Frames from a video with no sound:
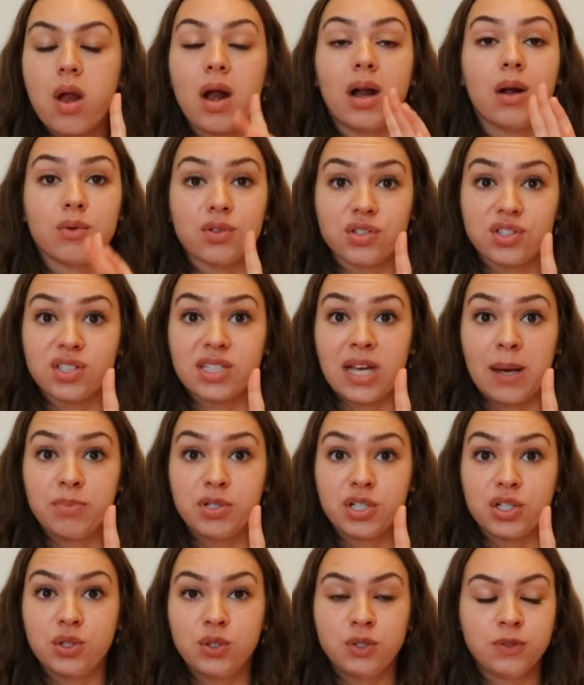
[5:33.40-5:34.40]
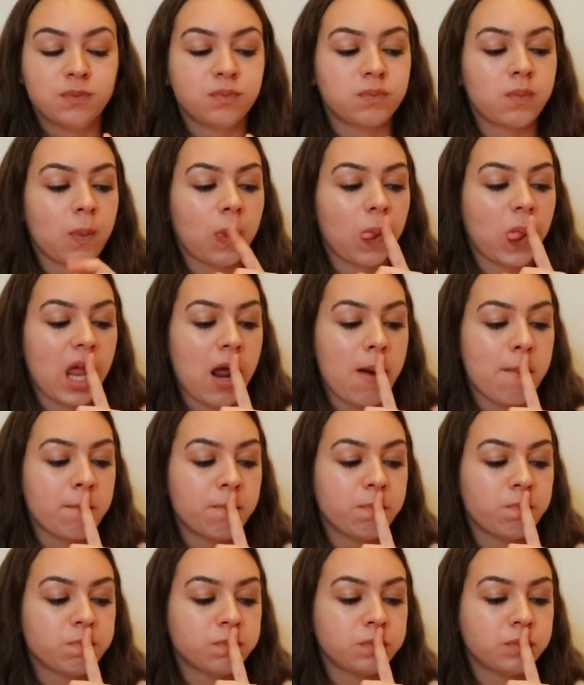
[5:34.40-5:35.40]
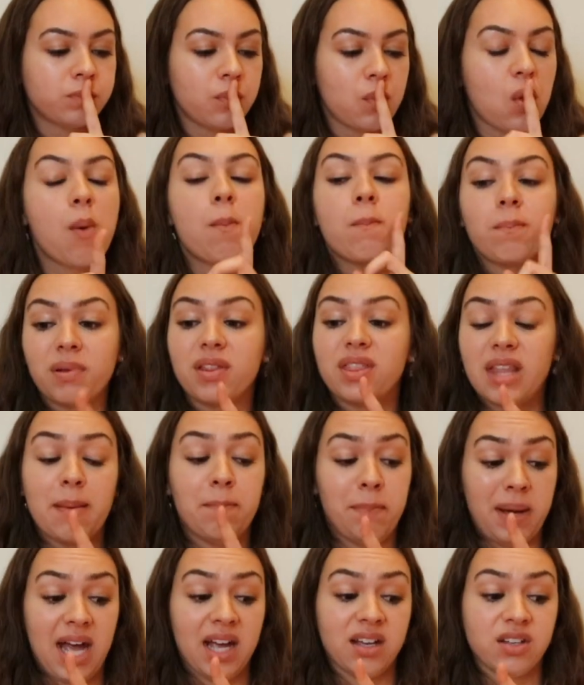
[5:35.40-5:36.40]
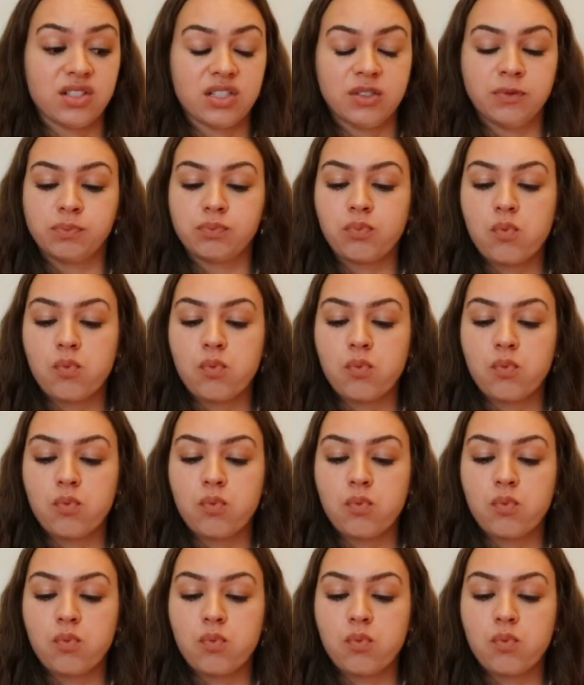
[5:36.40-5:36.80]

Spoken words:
I was skeptical, but that bangs.